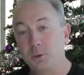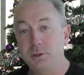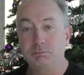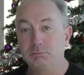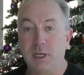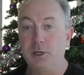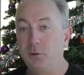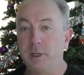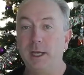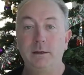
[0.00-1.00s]
which I
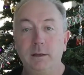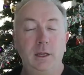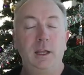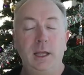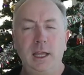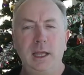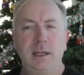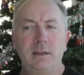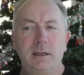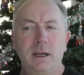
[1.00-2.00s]
knew that,
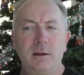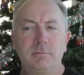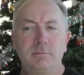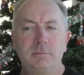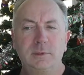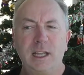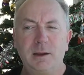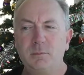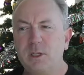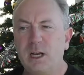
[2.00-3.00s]
and um, that
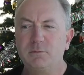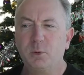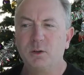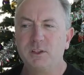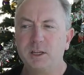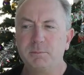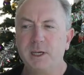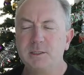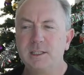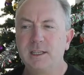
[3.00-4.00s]
I'm kind of more of a
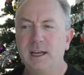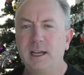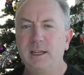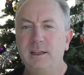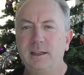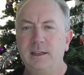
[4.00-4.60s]
comparison guy.